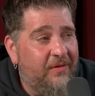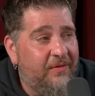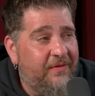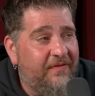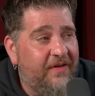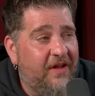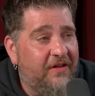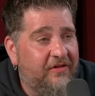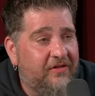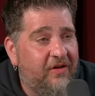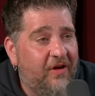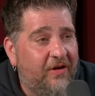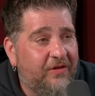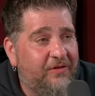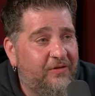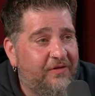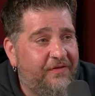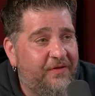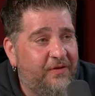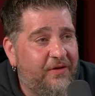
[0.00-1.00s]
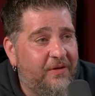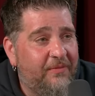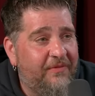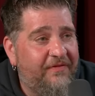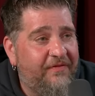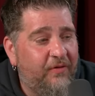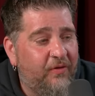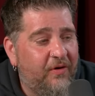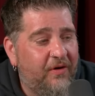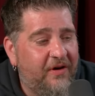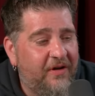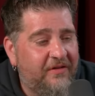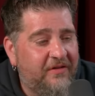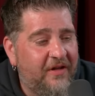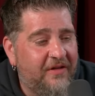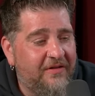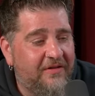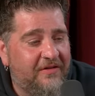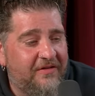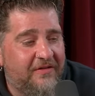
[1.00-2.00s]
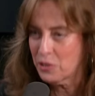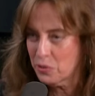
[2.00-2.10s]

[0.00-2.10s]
we've gotten to talk to a few of them before, and it doesn't. They get